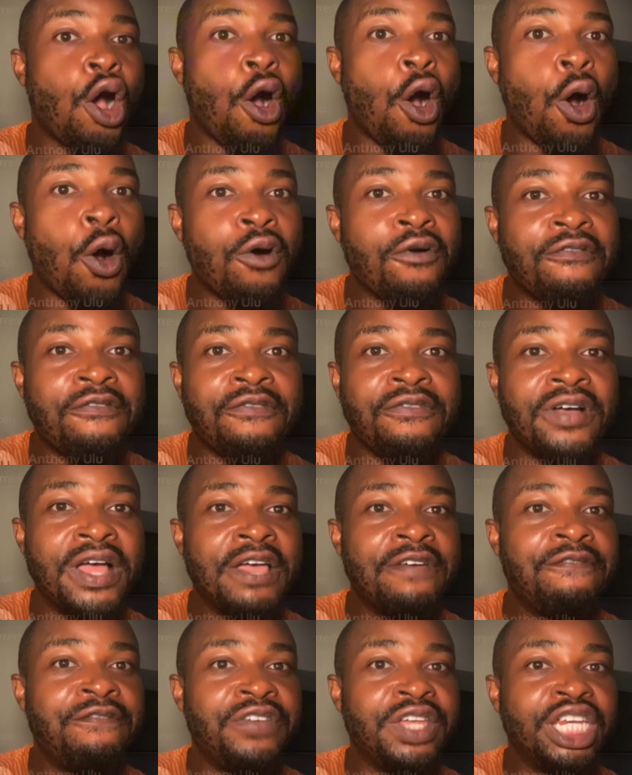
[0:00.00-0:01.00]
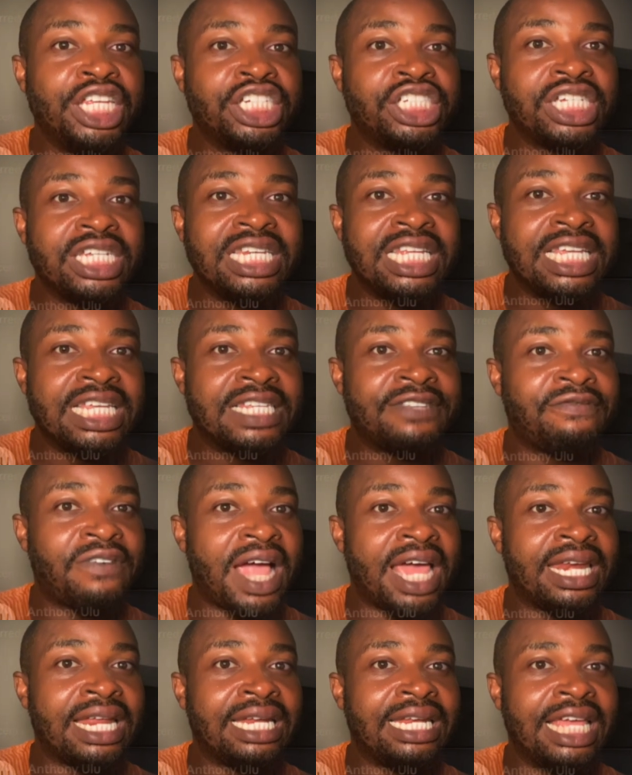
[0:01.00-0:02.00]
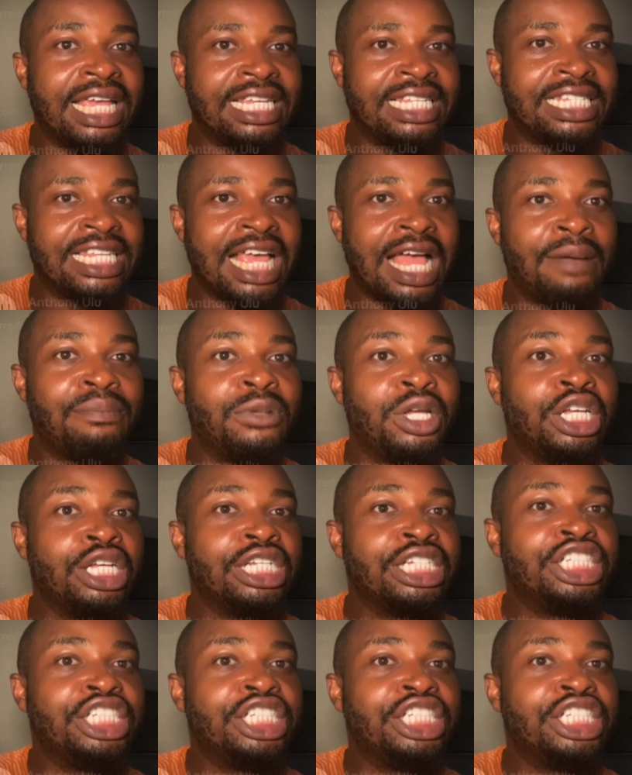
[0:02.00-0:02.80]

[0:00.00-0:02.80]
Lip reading: of finishing his final exam.